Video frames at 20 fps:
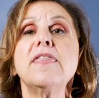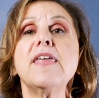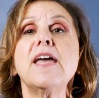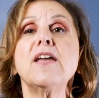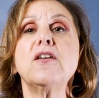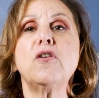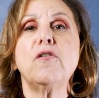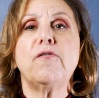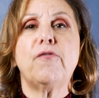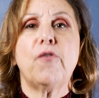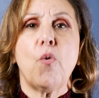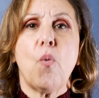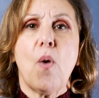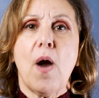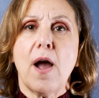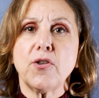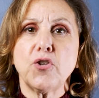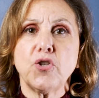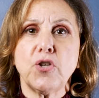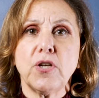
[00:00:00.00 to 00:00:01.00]
Thank you for
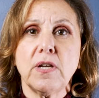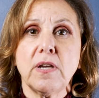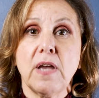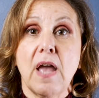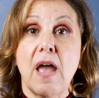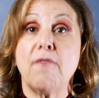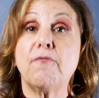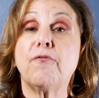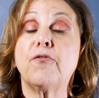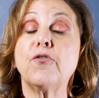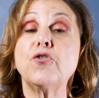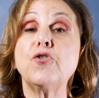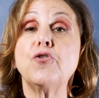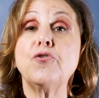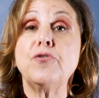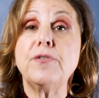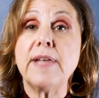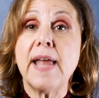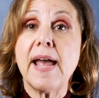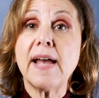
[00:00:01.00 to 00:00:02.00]
watching, and for
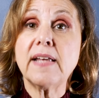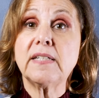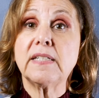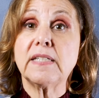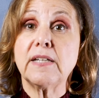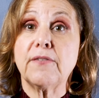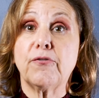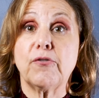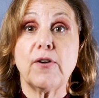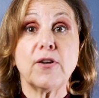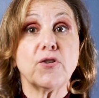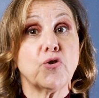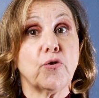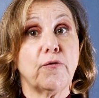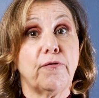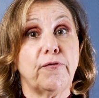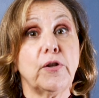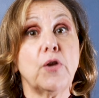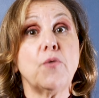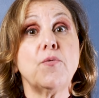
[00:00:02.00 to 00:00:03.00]
your next
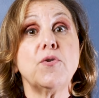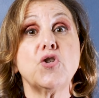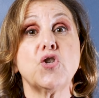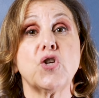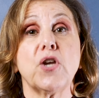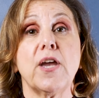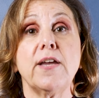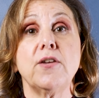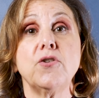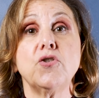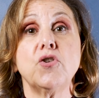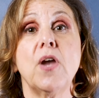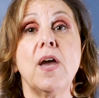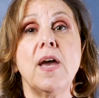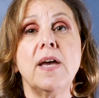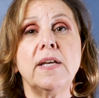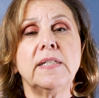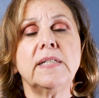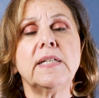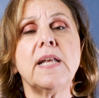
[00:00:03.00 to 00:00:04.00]
differential fluid change,
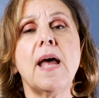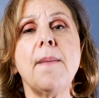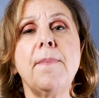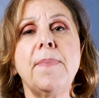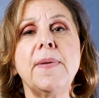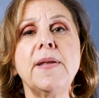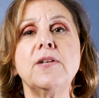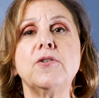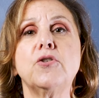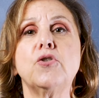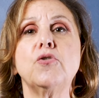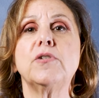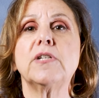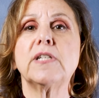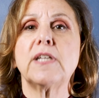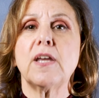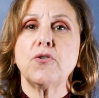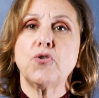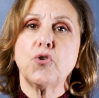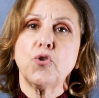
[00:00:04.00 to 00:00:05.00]
stop in to
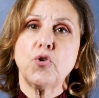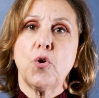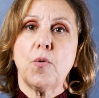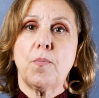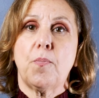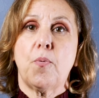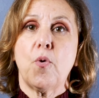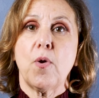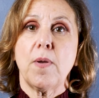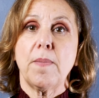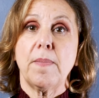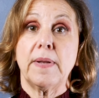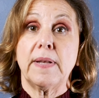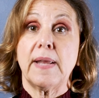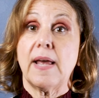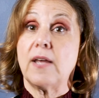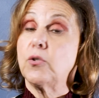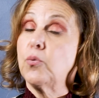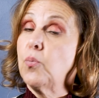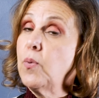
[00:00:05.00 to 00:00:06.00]
schedule your
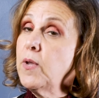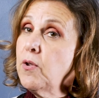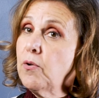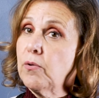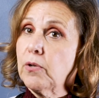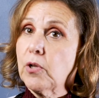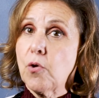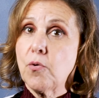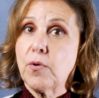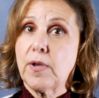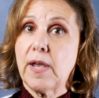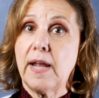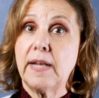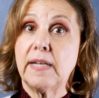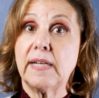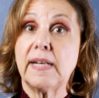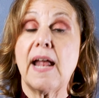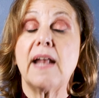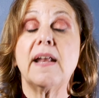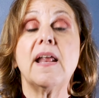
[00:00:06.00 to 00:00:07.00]
appointment as we are
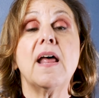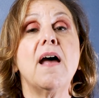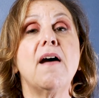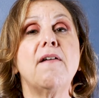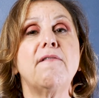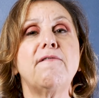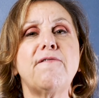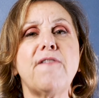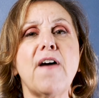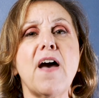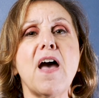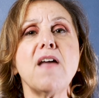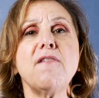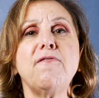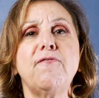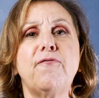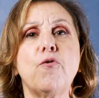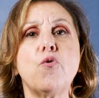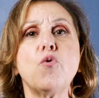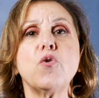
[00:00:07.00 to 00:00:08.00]
located at
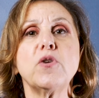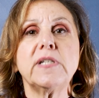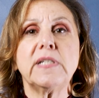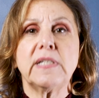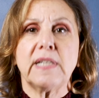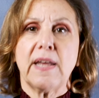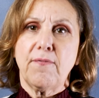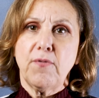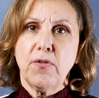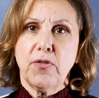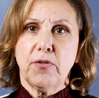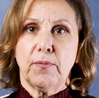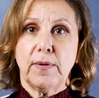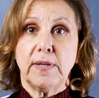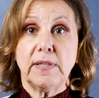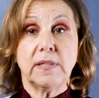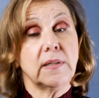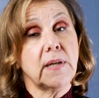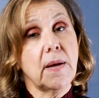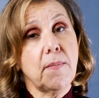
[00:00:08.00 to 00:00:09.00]

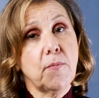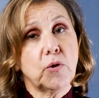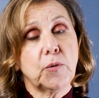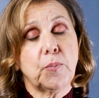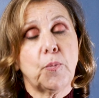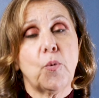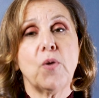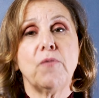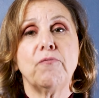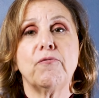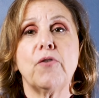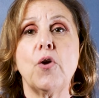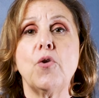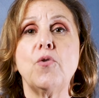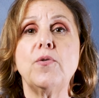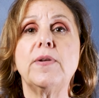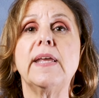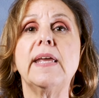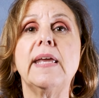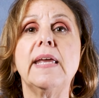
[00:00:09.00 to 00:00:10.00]
5473 Somers Point
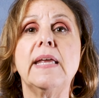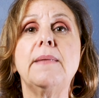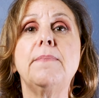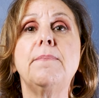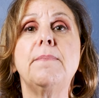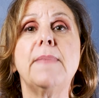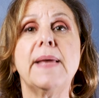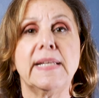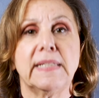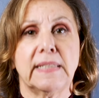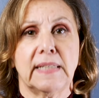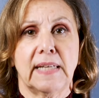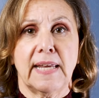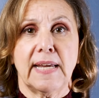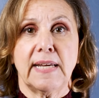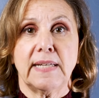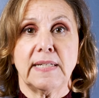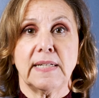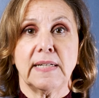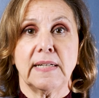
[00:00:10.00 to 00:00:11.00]
Road in Mays
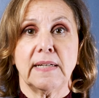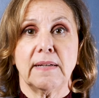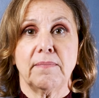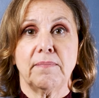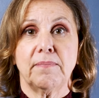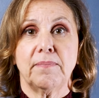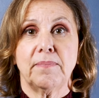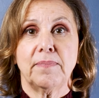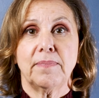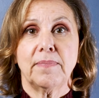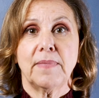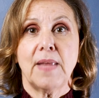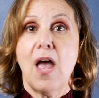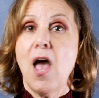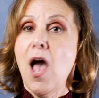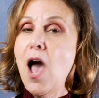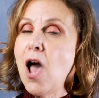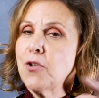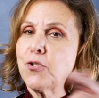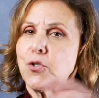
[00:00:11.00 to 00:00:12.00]
Landing.
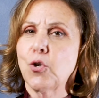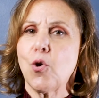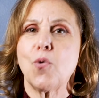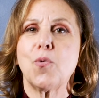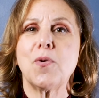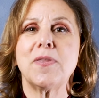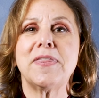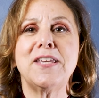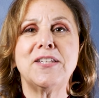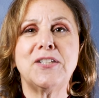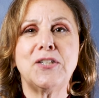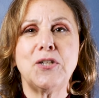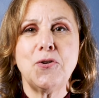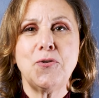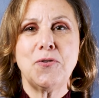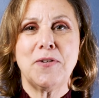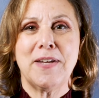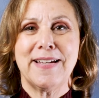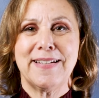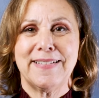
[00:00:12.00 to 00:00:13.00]
I'll talk with you
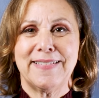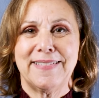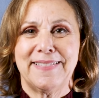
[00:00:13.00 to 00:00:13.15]
soon.